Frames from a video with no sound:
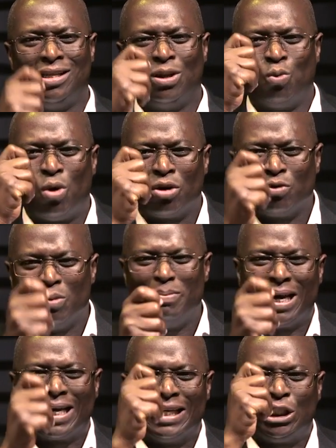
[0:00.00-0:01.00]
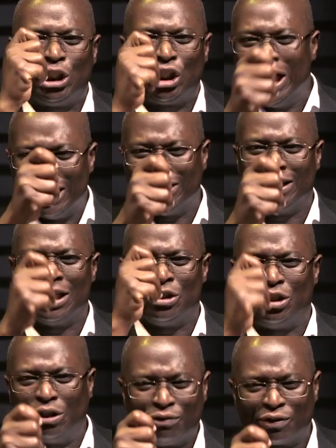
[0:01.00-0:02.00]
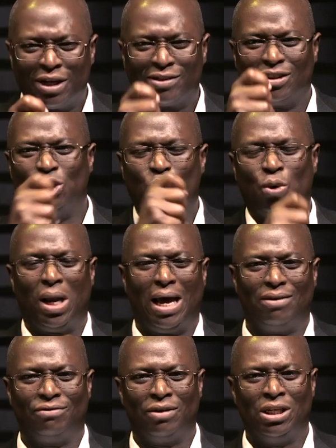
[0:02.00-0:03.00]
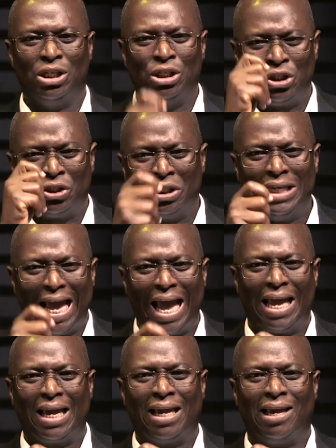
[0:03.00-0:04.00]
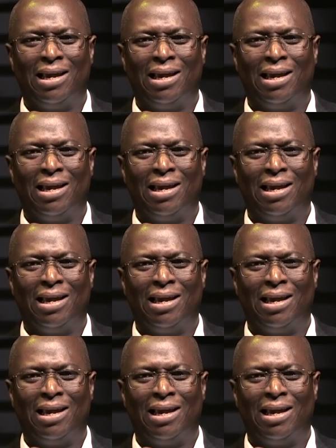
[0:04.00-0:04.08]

The word will make a change, a difference in your life today